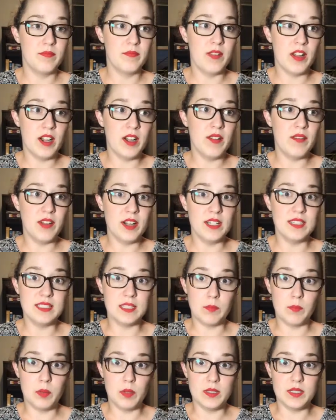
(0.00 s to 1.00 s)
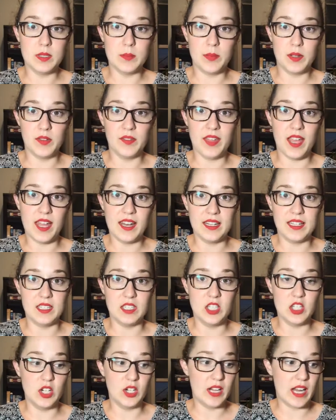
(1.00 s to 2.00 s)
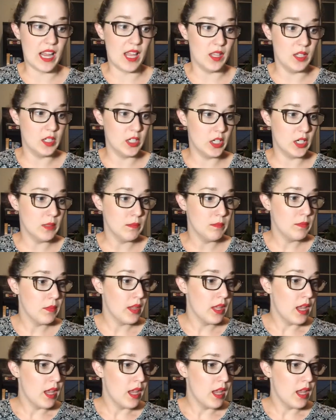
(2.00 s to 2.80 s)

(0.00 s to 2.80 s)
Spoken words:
Very, very simple to build that into your calendar.